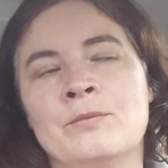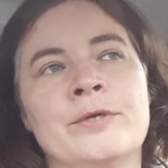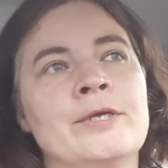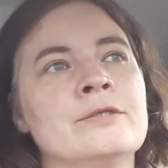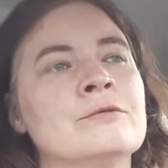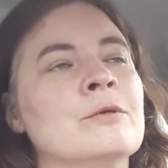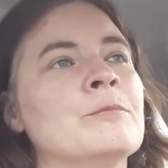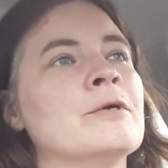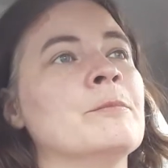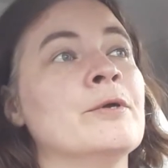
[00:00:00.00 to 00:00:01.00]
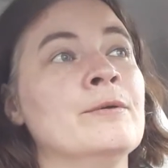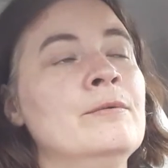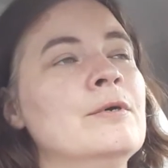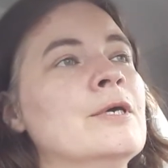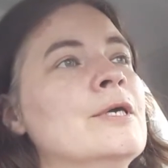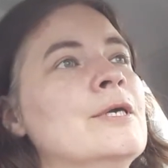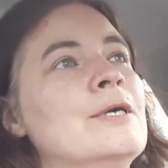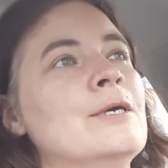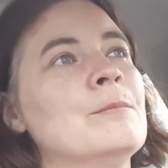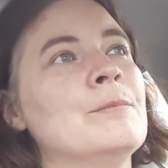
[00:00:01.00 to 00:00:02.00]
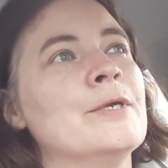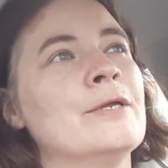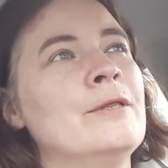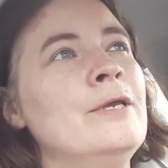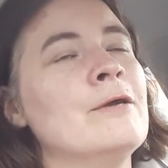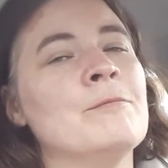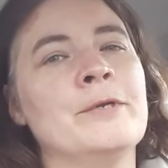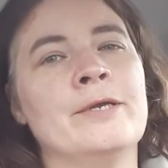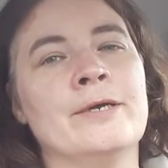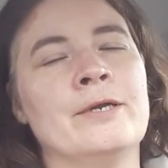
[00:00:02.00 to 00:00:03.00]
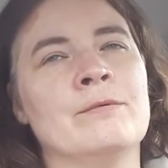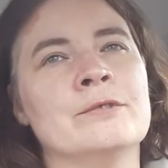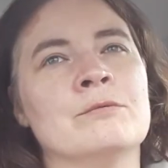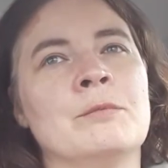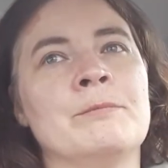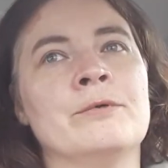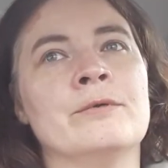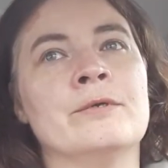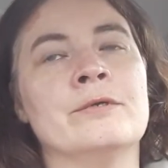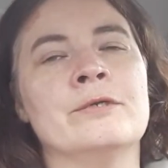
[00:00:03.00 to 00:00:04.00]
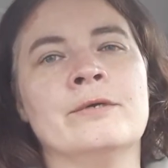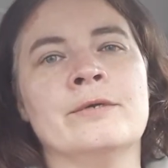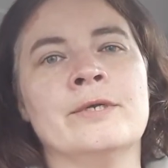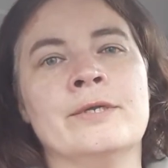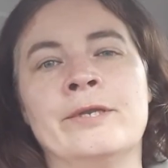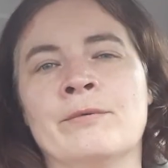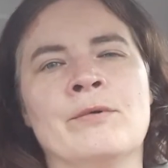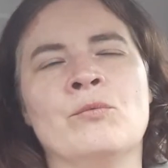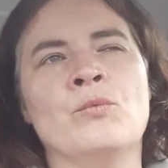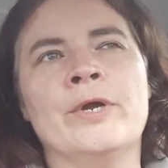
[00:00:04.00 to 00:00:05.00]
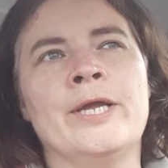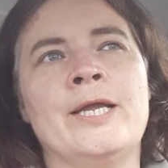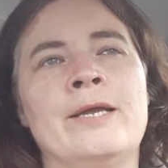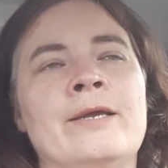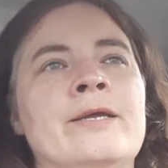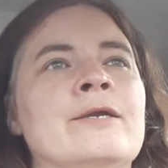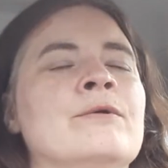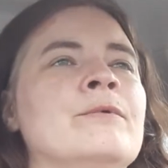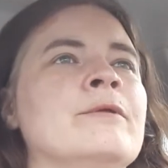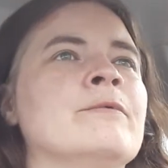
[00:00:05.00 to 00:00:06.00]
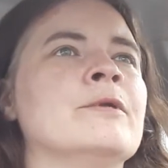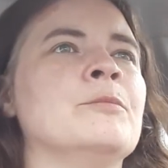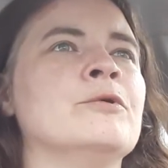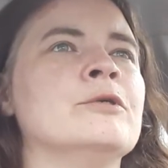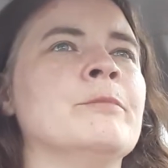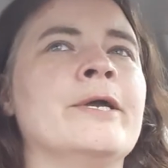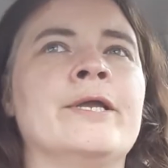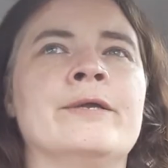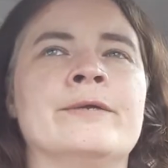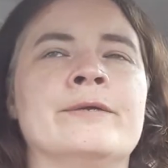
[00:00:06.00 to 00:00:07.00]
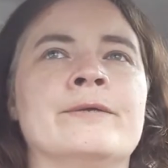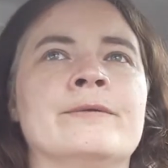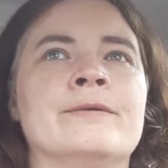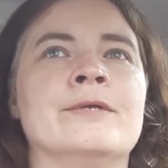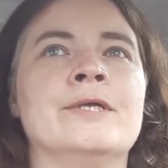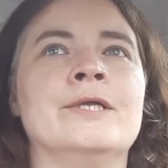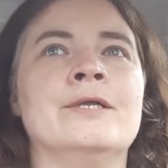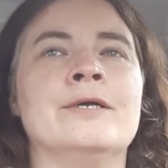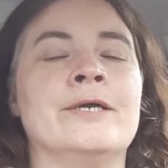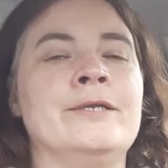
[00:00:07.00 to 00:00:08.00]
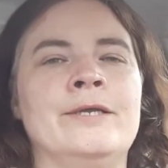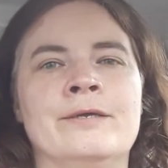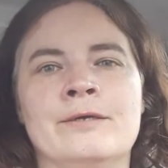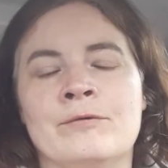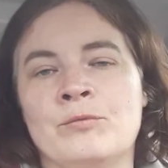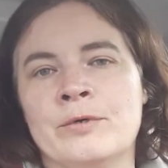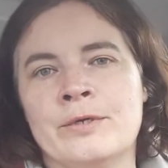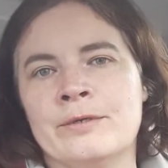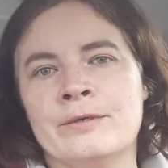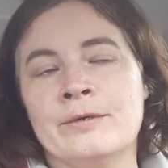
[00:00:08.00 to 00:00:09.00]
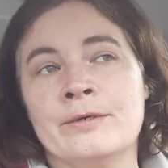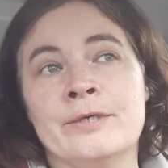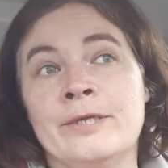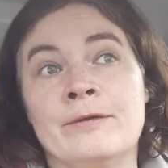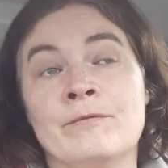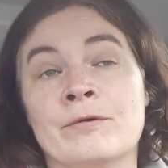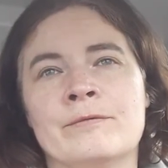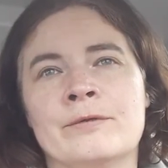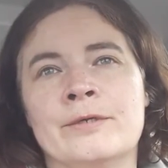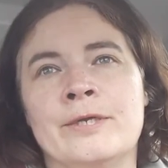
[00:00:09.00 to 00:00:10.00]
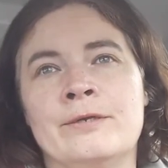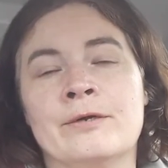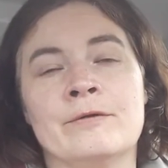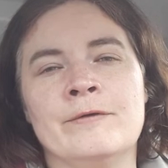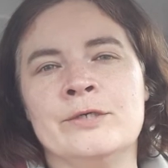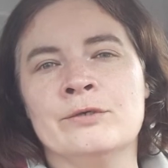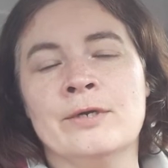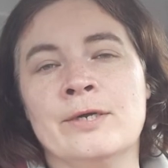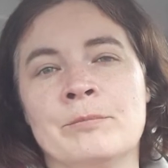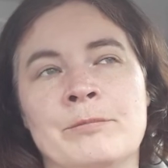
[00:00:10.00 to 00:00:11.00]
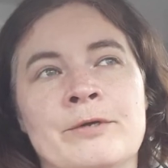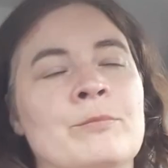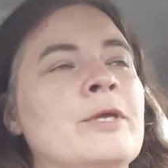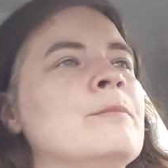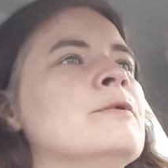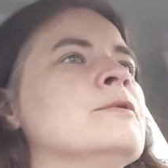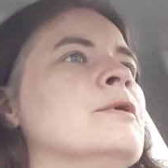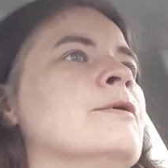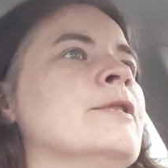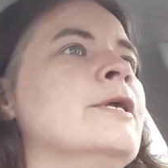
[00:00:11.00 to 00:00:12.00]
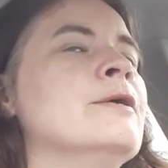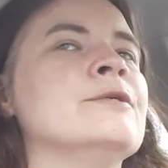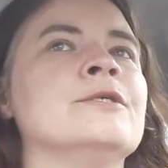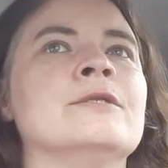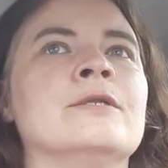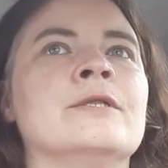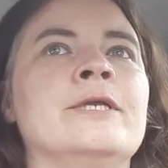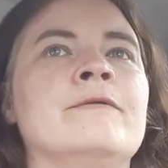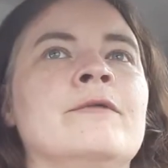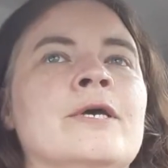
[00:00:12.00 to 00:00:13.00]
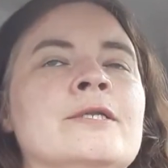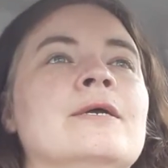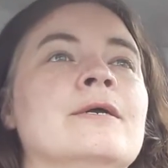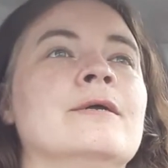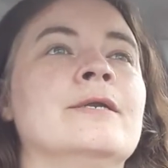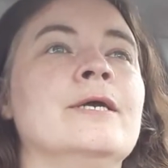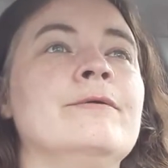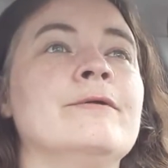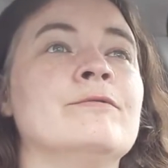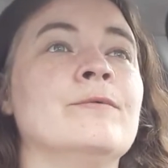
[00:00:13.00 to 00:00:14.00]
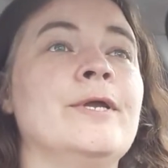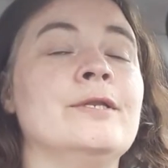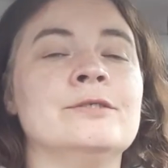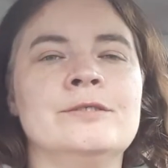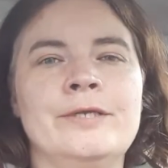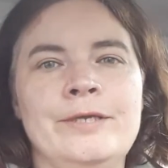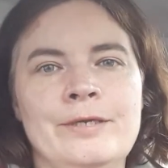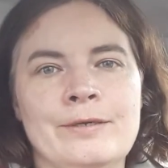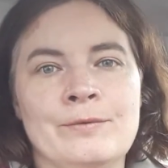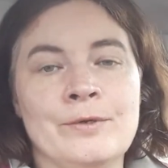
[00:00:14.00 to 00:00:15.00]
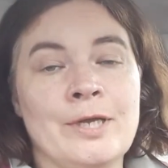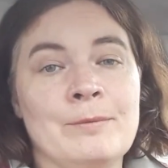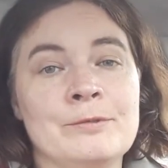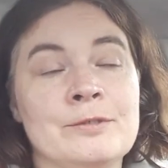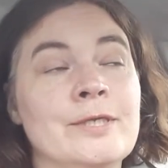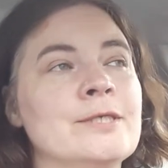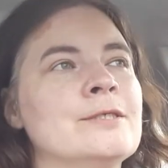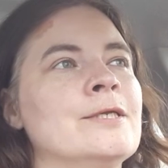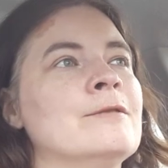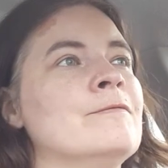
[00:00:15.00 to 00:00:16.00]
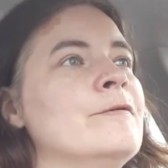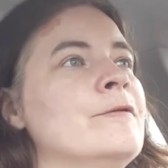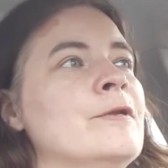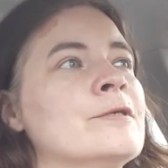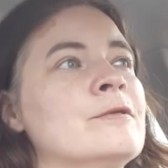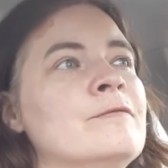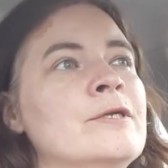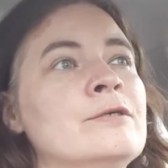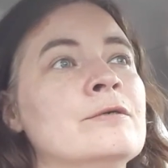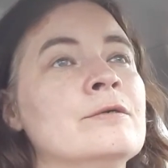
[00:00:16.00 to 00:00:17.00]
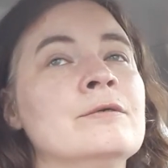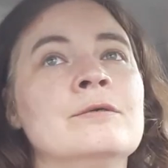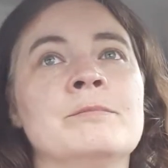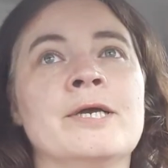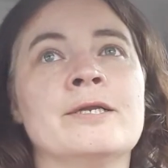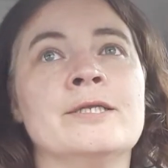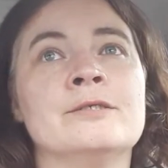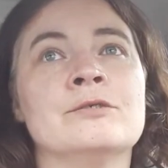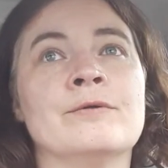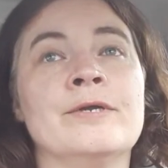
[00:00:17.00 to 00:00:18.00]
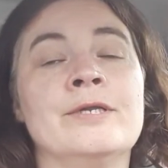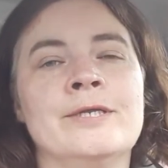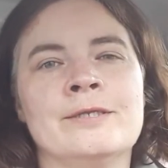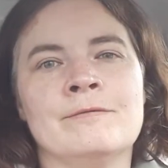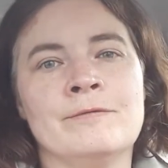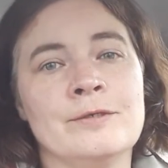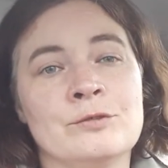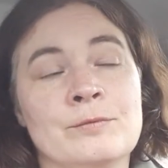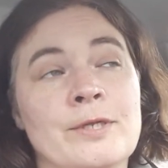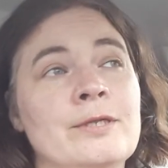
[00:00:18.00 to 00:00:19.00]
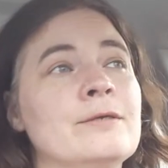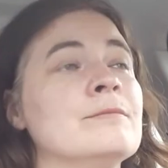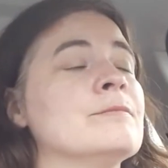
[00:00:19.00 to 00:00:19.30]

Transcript: with Stripper and Magoo, but I think everybody kind of wants to remember Doug in their own way, and I don't really want to push my idea of what Doug did for the Duck Adventure on other people, so I think I'll just leave that. Now we have to wait and see what happens next at the 50 Ducks Adventure. Matt is trying to get to Venezuela.